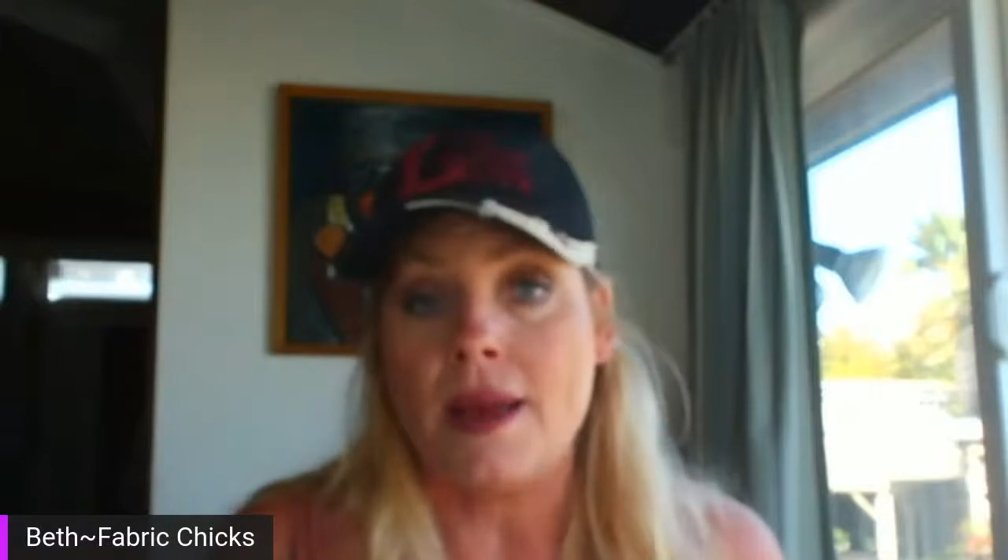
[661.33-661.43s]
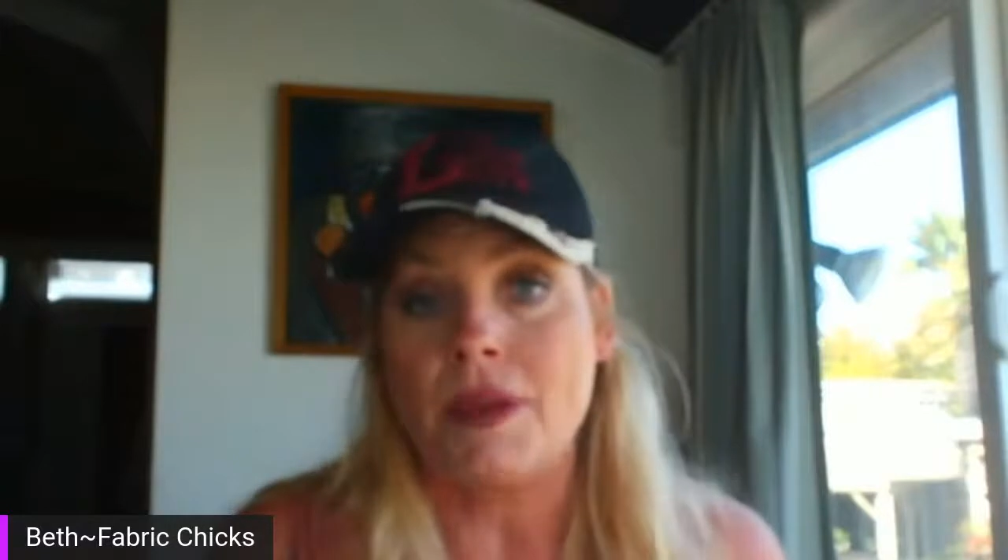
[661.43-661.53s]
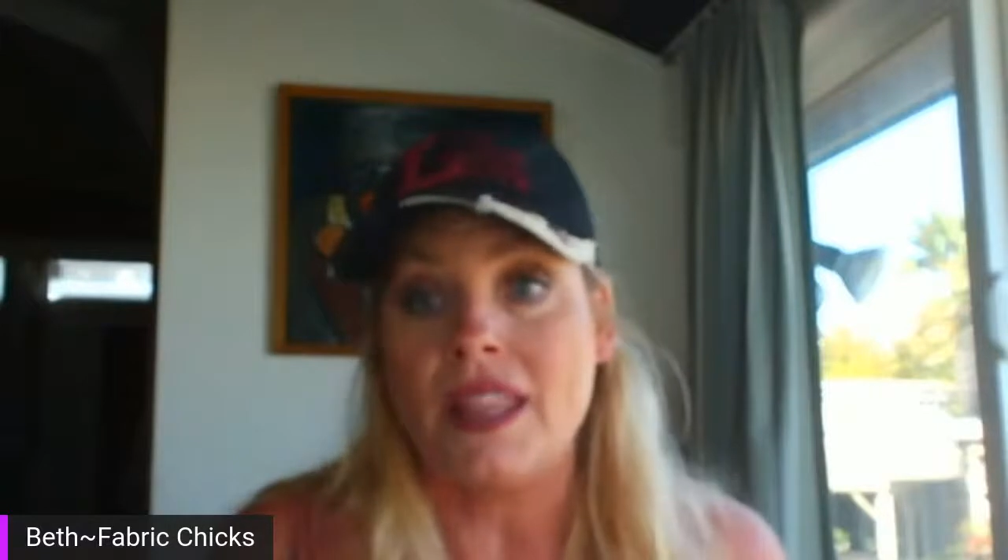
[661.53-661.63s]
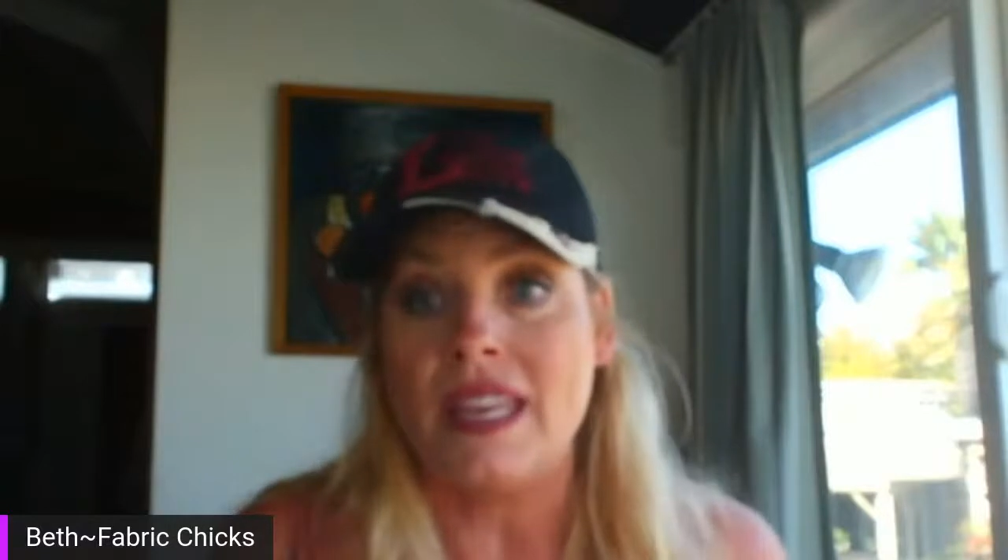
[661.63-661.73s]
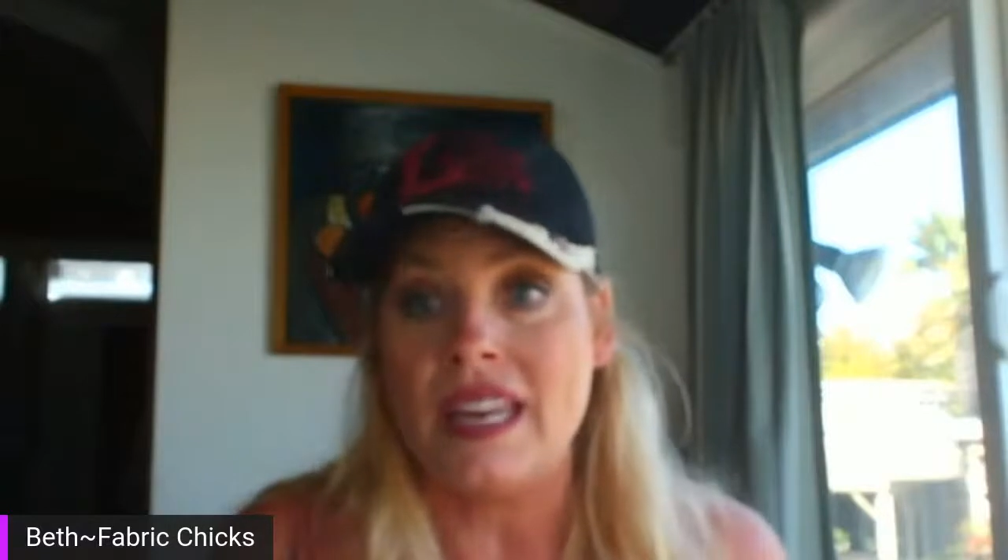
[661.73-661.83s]

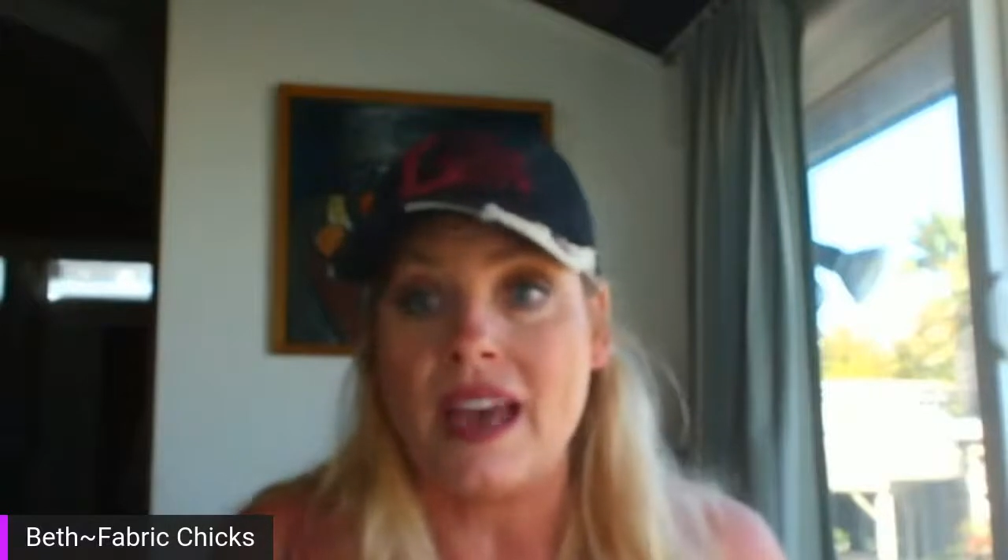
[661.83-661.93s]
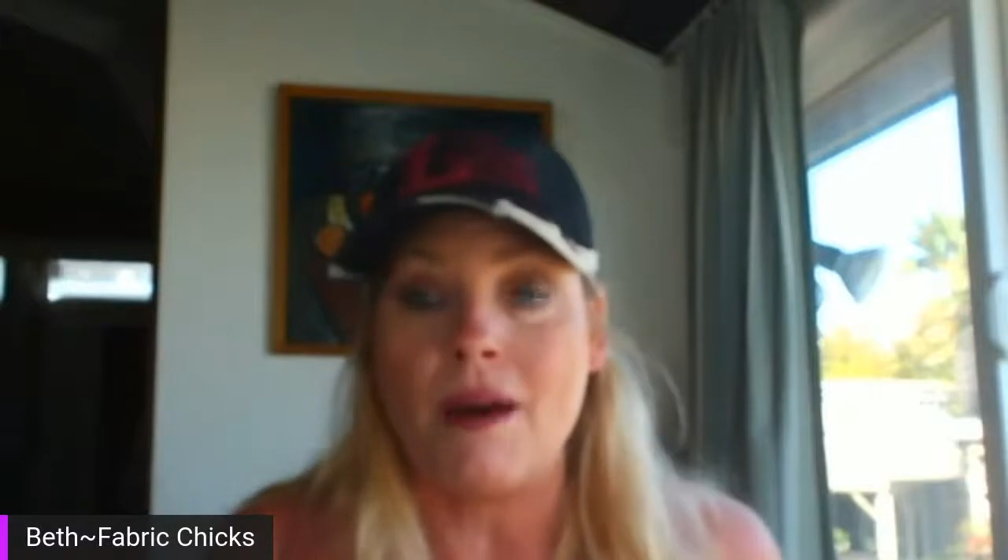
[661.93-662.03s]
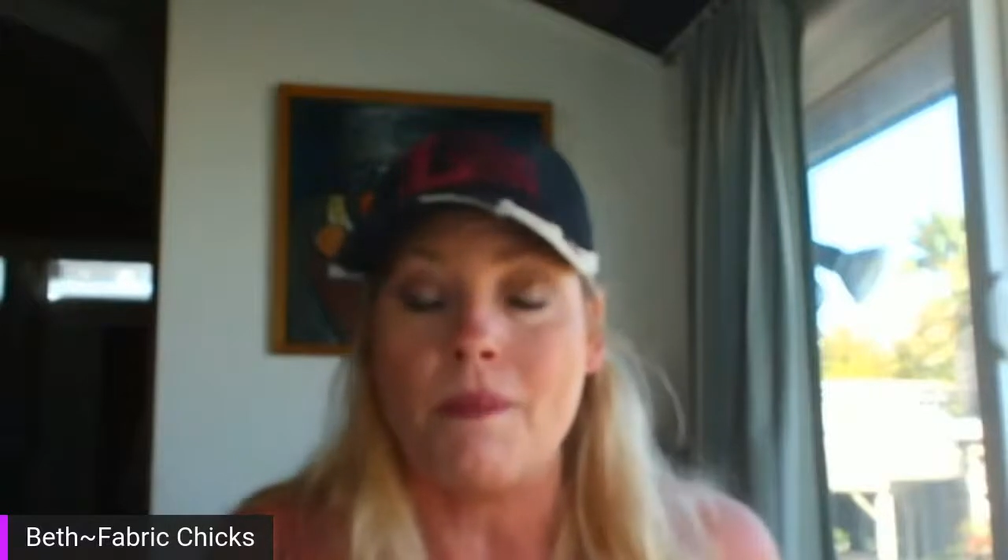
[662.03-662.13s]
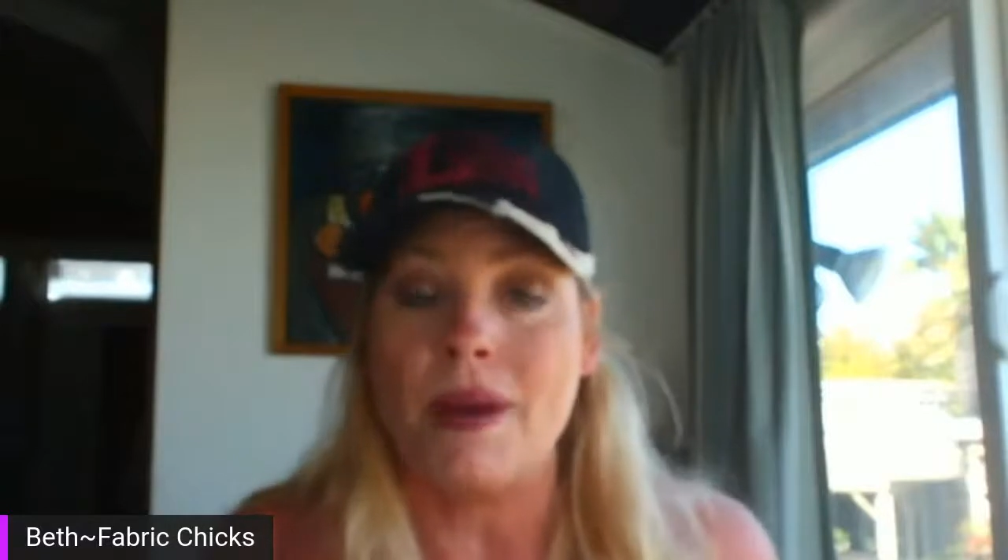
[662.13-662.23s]
I'm cleaning out